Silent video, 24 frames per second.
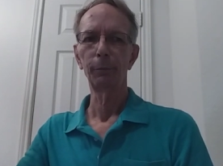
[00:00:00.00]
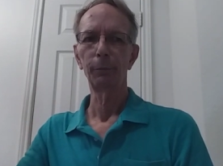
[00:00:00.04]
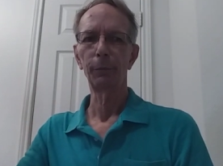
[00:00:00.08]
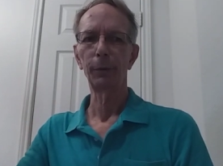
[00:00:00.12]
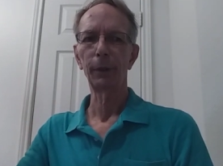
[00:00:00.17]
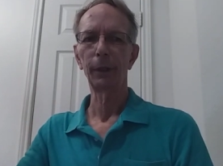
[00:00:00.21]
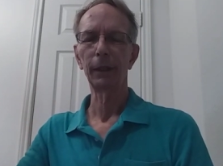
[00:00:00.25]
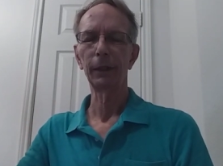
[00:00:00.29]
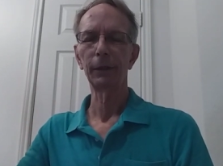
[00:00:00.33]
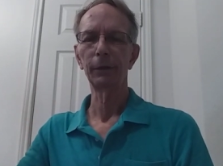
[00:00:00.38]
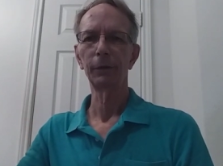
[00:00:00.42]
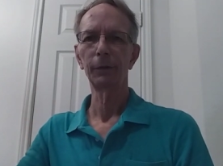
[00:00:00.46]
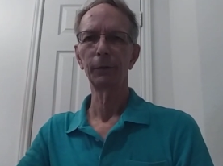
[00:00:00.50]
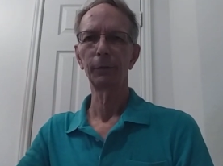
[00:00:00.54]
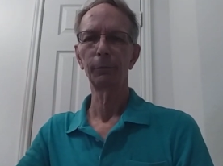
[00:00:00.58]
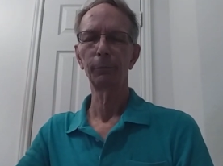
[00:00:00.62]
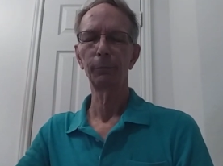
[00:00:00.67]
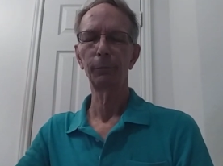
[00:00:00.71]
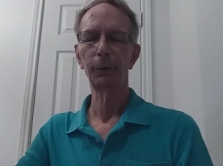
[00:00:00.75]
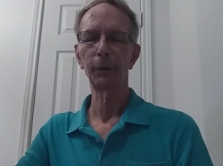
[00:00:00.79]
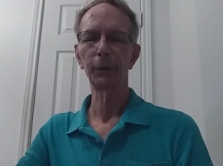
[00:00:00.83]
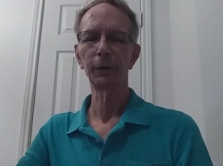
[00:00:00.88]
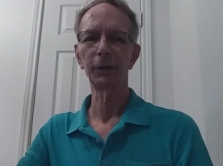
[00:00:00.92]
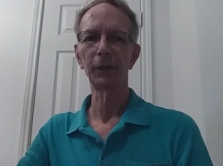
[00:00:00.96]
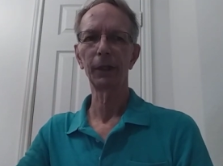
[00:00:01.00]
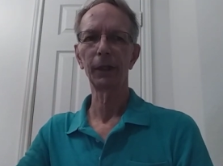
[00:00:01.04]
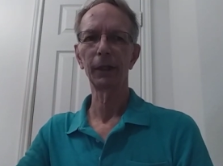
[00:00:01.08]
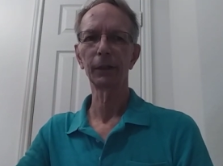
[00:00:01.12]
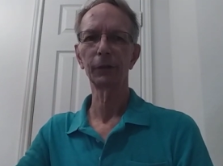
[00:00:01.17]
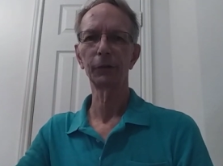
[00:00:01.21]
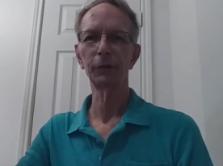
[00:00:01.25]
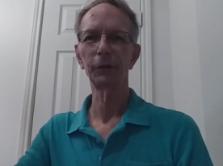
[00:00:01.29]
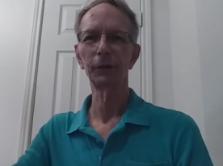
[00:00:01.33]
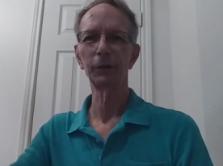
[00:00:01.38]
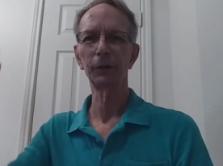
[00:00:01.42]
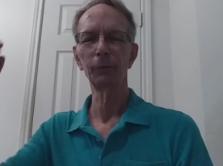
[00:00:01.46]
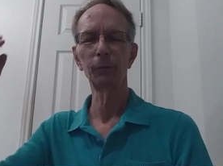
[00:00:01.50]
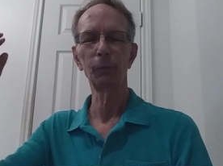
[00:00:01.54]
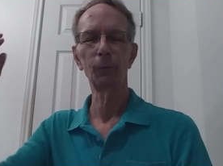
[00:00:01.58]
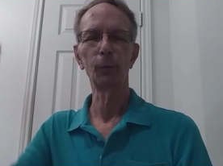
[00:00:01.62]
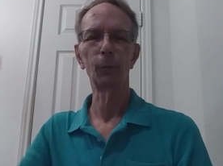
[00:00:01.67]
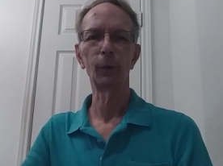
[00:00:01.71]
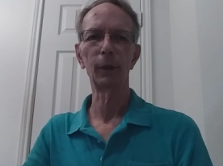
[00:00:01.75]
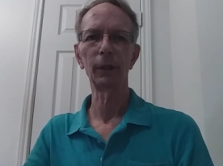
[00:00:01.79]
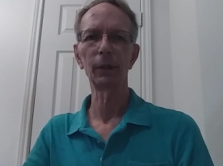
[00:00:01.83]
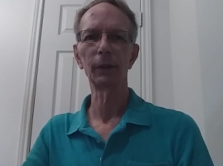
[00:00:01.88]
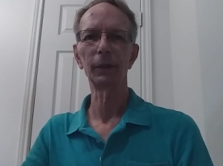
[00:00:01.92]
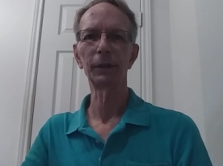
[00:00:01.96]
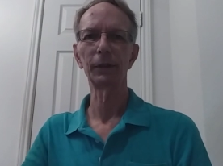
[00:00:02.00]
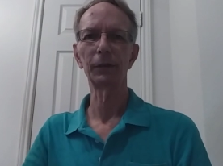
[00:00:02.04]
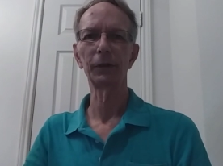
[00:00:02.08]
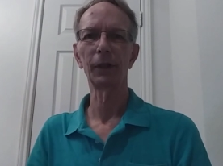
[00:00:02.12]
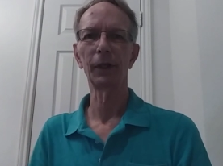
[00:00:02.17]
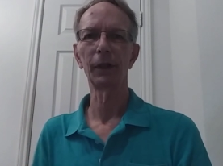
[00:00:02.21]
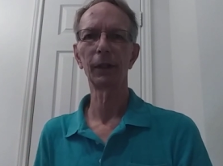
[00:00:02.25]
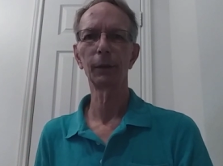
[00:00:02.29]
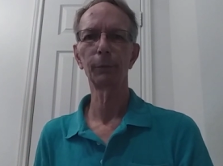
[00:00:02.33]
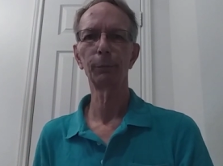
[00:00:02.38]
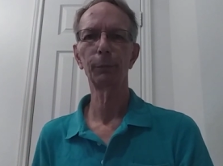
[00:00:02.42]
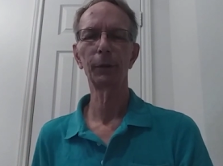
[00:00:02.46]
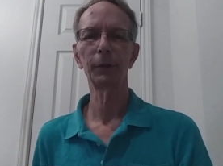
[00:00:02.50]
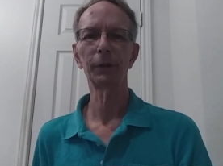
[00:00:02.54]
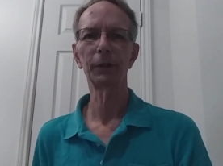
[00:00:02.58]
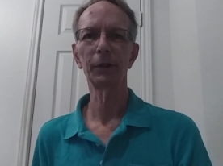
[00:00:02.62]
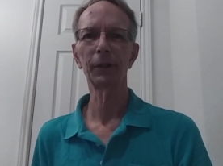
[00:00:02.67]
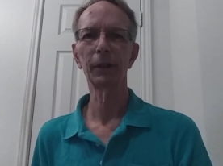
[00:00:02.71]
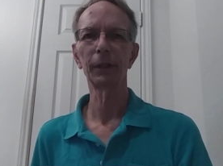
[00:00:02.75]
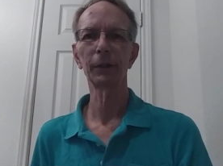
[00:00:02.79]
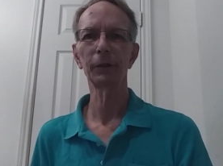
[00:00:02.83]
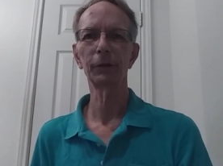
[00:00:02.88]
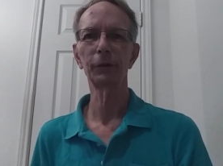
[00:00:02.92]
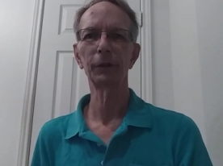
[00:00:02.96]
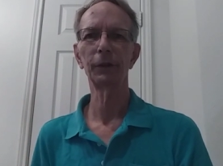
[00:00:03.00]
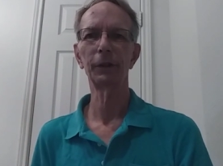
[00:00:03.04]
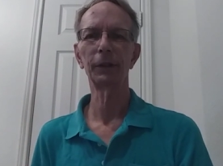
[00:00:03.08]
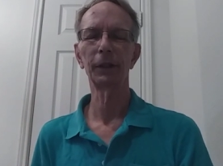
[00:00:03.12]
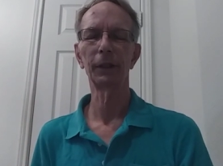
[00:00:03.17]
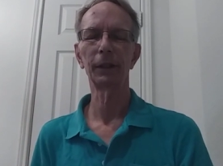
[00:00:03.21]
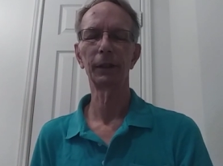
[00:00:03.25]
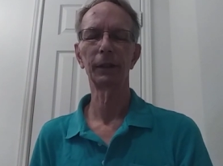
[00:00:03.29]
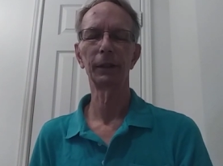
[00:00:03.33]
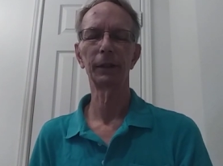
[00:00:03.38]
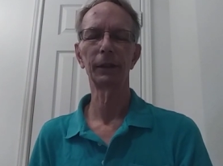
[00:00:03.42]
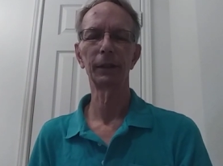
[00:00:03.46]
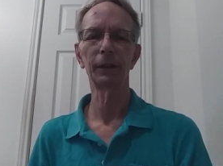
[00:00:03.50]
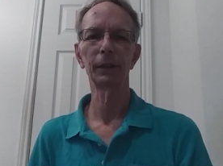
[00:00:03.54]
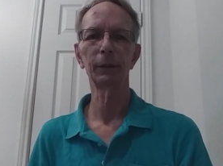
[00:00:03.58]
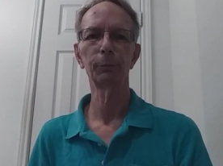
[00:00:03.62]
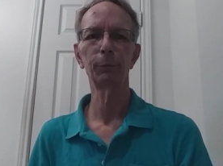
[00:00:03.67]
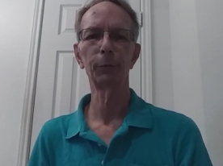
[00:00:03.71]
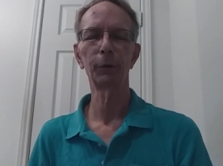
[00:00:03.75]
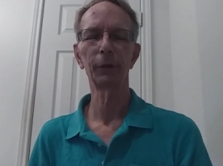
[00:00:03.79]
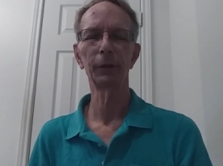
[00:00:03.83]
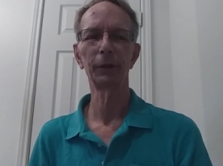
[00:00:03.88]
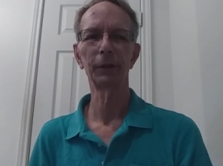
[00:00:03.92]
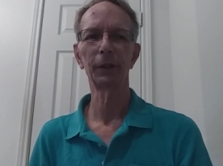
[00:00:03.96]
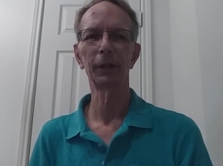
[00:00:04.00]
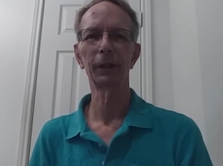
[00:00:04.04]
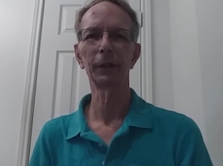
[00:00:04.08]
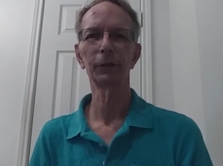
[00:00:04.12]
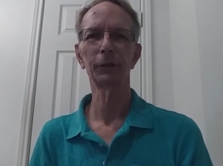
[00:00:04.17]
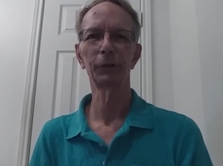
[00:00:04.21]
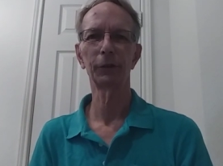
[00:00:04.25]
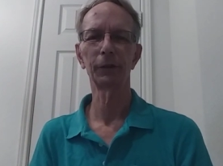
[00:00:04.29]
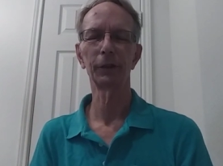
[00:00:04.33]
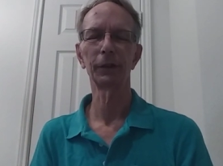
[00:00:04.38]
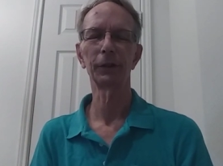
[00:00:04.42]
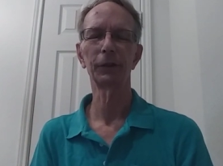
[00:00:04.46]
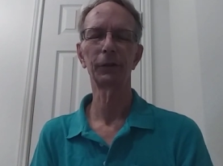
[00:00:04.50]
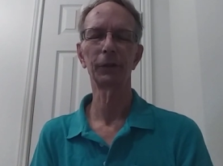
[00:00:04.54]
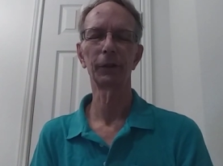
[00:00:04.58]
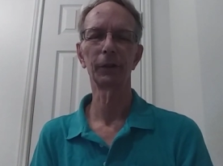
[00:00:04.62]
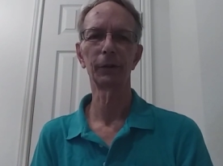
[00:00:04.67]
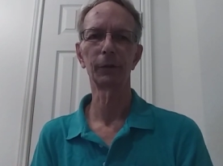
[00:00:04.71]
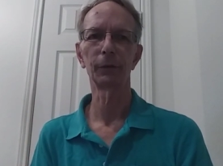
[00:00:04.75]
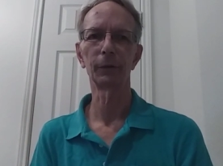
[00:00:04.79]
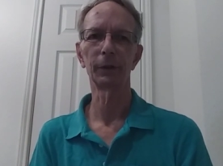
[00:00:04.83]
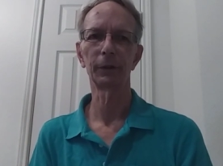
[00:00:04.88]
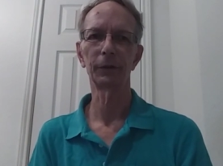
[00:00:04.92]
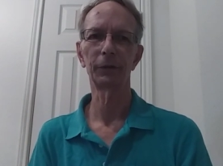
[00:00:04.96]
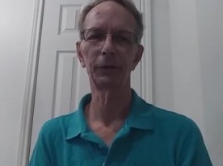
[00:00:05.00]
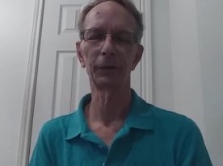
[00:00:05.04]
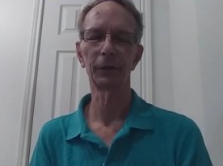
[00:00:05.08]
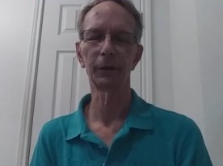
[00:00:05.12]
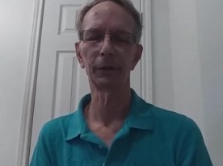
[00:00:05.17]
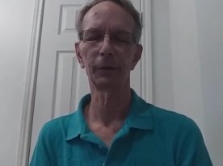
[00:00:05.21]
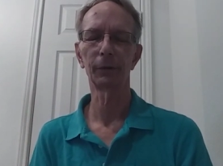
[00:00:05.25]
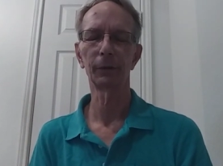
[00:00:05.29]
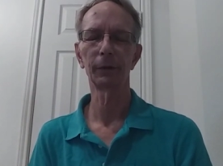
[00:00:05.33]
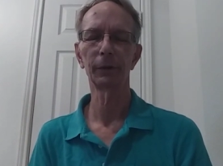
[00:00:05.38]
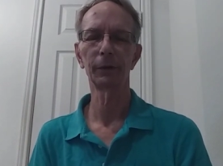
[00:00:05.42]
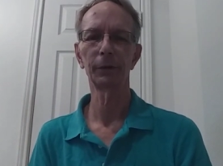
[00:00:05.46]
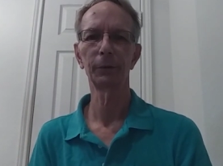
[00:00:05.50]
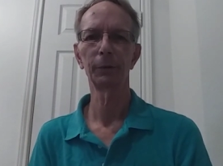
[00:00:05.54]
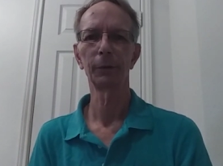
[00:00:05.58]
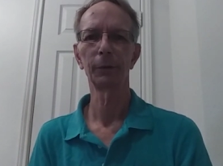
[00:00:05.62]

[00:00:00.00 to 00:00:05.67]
Paint protection, wheel and tire protection, dent and ding protection, etc., etc.